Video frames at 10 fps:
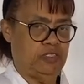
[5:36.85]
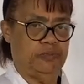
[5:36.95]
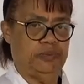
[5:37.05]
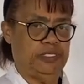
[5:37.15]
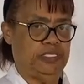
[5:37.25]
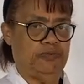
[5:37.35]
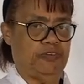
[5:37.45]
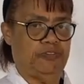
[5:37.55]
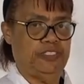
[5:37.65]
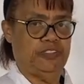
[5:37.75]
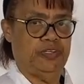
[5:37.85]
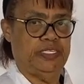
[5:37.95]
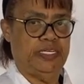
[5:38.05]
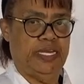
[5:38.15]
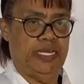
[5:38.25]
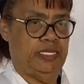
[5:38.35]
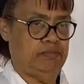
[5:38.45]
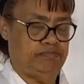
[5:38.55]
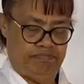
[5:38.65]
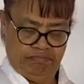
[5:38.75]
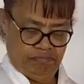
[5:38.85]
you can put it in the refrigerator and